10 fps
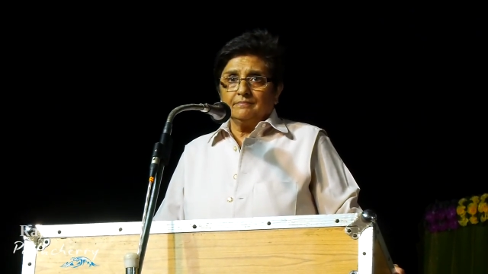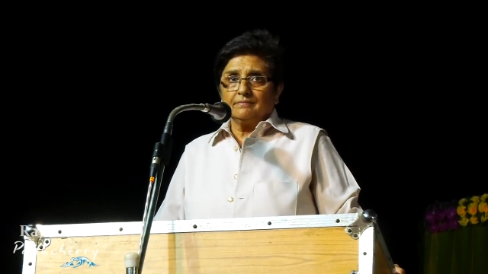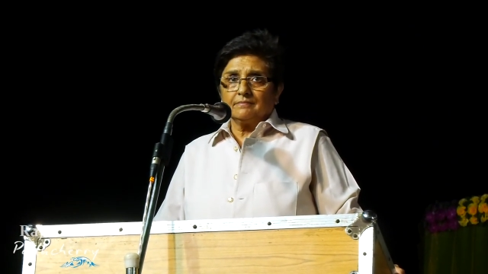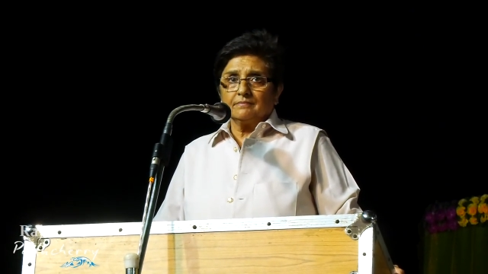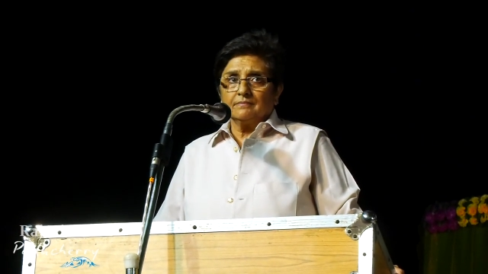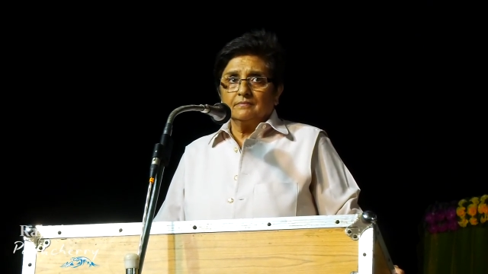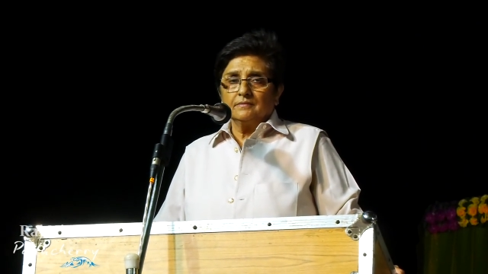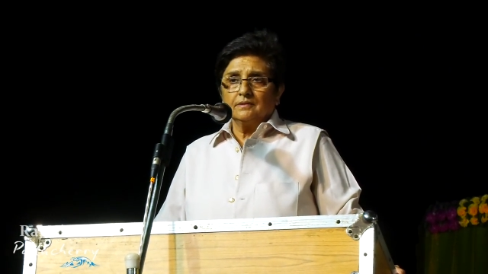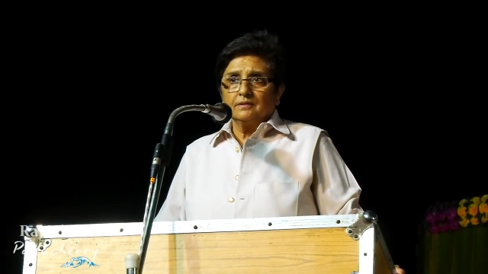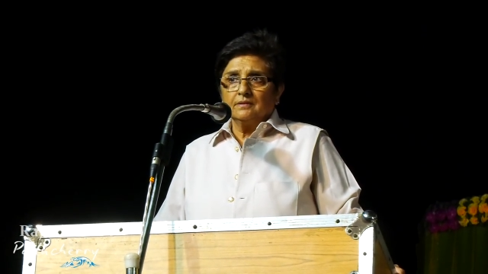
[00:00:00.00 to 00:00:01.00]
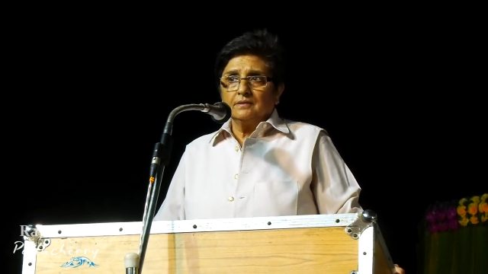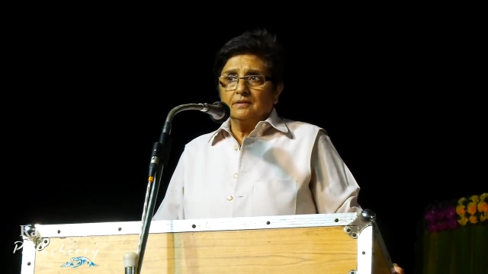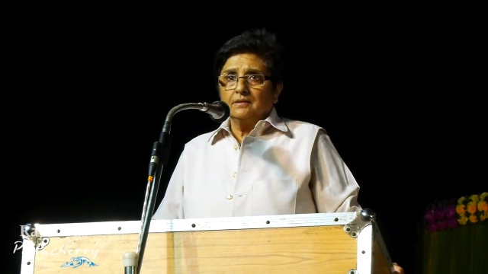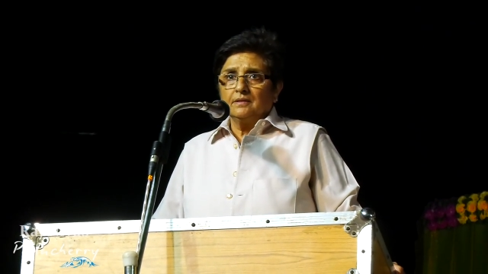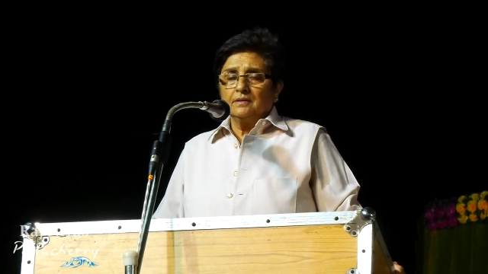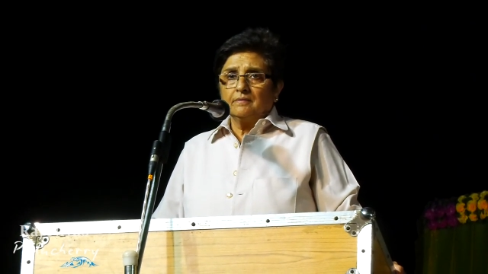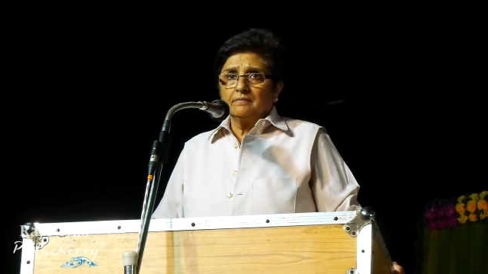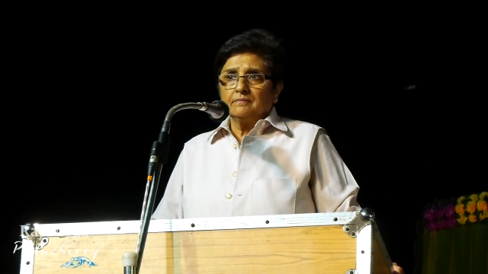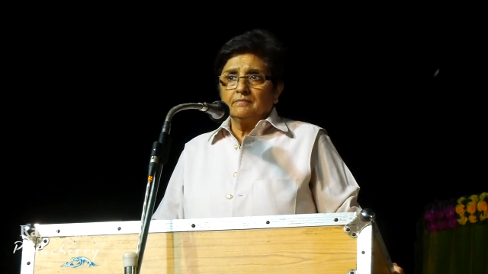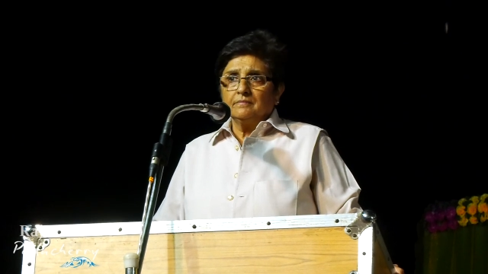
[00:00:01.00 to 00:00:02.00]

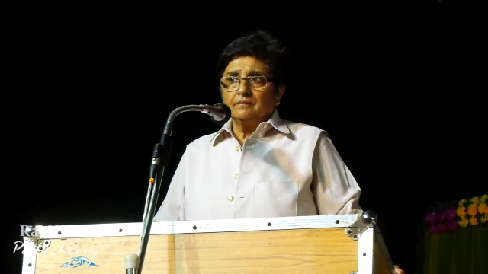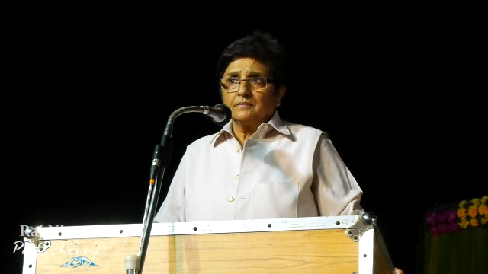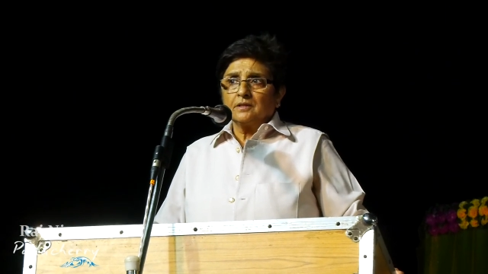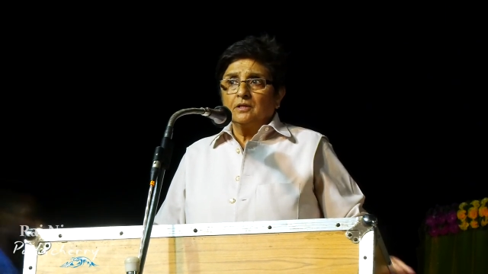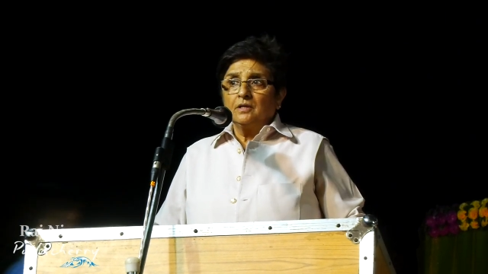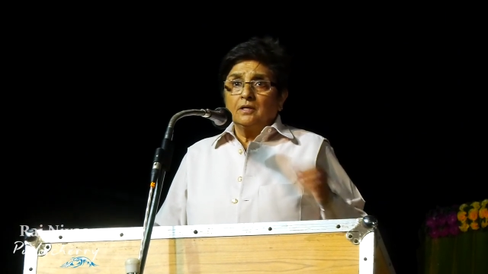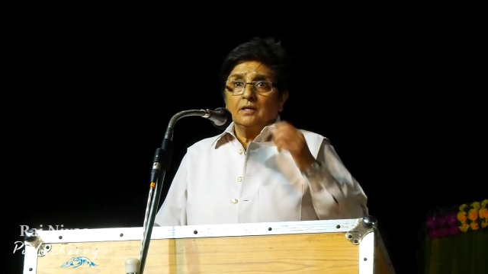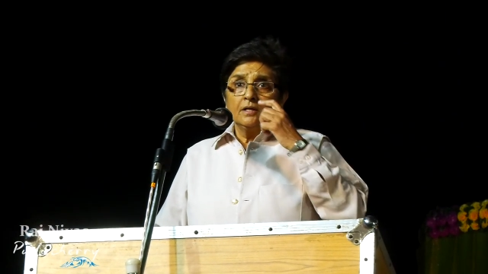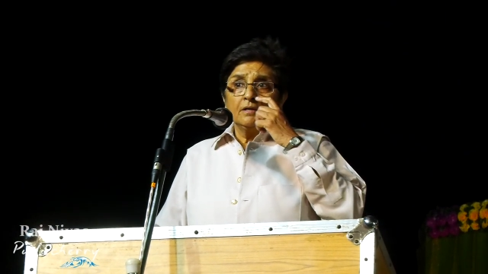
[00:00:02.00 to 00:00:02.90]
[no speech]